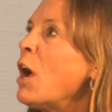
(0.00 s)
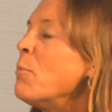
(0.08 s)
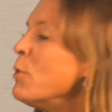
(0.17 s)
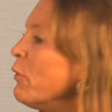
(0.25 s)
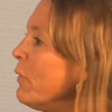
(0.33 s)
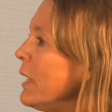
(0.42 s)
a
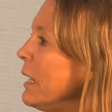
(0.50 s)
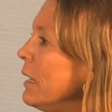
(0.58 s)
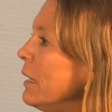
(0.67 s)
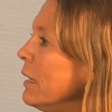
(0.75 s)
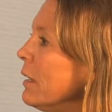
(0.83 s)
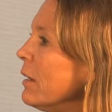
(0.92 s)

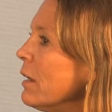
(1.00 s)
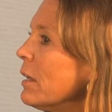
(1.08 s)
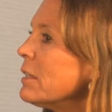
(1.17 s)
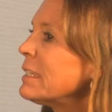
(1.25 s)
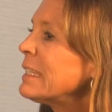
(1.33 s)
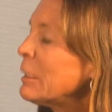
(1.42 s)
movie
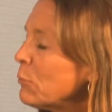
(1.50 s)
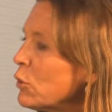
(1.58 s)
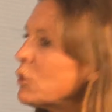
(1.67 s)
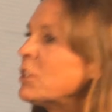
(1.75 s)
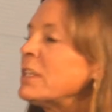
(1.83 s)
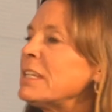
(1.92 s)
similar
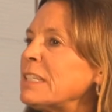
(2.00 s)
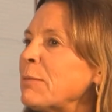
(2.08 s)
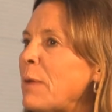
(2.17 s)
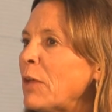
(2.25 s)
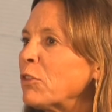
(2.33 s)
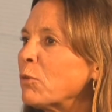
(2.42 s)
to this
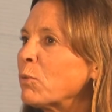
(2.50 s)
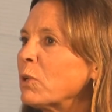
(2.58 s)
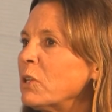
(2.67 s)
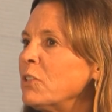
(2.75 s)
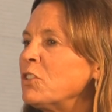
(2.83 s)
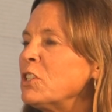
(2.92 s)
about the
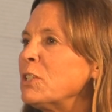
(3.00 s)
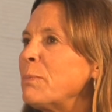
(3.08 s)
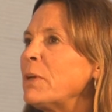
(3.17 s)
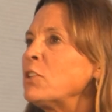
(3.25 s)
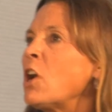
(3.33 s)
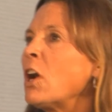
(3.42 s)
religions,
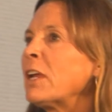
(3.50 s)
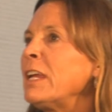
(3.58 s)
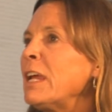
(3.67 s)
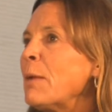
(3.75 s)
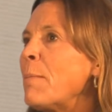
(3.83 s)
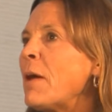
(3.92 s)
but
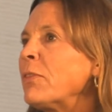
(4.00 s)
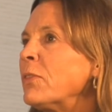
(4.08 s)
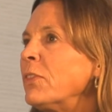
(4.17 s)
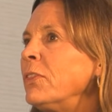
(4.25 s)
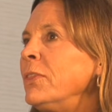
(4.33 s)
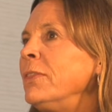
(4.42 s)
talking about
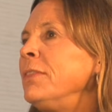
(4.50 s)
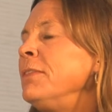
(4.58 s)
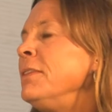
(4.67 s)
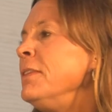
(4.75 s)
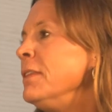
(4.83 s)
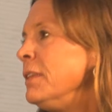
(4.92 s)

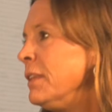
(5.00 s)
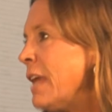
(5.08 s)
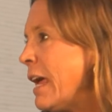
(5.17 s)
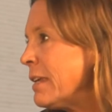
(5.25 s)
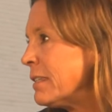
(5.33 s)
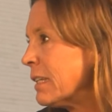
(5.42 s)

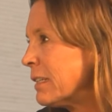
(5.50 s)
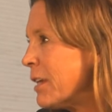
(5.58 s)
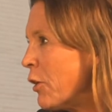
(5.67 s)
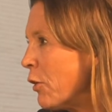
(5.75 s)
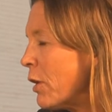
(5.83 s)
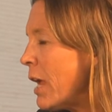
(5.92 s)
the
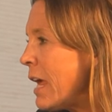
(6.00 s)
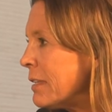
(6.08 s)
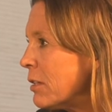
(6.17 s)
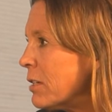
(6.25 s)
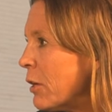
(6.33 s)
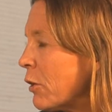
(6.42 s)
esoteric
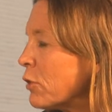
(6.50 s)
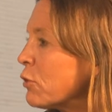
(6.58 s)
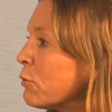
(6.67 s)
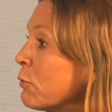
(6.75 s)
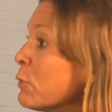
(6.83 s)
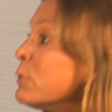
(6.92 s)

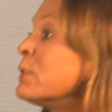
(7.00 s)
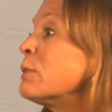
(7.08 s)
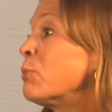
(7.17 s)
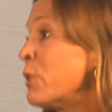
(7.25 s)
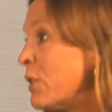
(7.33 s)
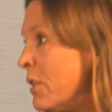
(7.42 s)
truths
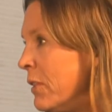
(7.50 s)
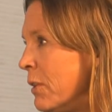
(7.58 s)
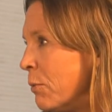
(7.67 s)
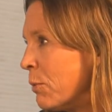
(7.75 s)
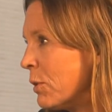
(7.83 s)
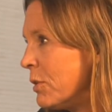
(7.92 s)
within
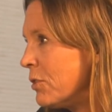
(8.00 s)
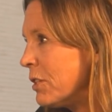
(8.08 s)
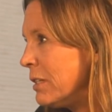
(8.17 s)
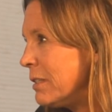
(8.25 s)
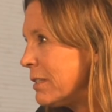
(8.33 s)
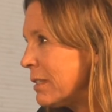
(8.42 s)
the
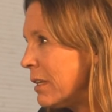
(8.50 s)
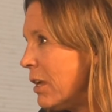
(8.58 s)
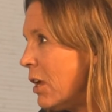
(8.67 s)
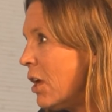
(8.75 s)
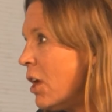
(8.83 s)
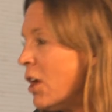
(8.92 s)
religions.
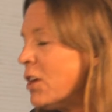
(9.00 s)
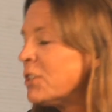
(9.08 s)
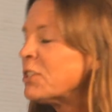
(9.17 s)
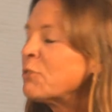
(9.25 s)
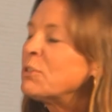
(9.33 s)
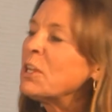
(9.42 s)

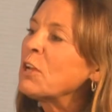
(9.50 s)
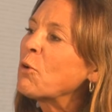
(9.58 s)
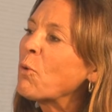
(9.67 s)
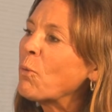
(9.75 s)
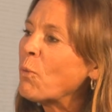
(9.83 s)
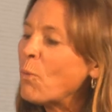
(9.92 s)
So dig
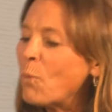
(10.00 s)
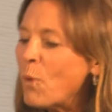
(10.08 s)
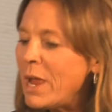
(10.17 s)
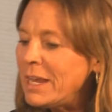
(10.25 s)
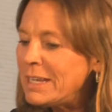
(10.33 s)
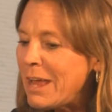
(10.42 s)

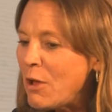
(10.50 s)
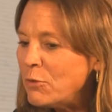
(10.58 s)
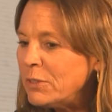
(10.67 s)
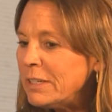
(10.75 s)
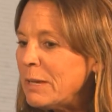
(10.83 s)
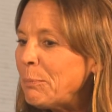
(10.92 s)
way
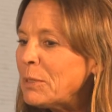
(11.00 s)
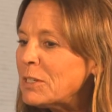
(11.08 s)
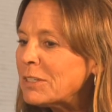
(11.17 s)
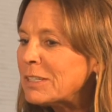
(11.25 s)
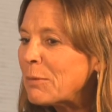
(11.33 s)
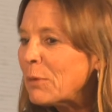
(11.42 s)
down deep
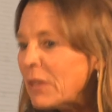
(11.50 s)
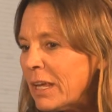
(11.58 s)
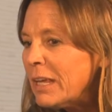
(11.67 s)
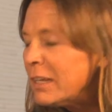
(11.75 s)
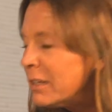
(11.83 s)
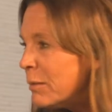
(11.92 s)
into some of the
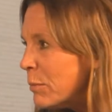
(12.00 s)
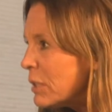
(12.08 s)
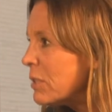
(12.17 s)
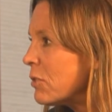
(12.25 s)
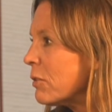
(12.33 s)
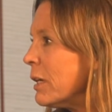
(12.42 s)
hidden
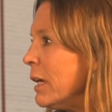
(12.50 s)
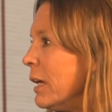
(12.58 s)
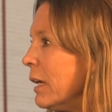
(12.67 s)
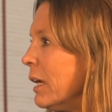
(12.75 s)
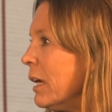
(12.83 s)
mystery,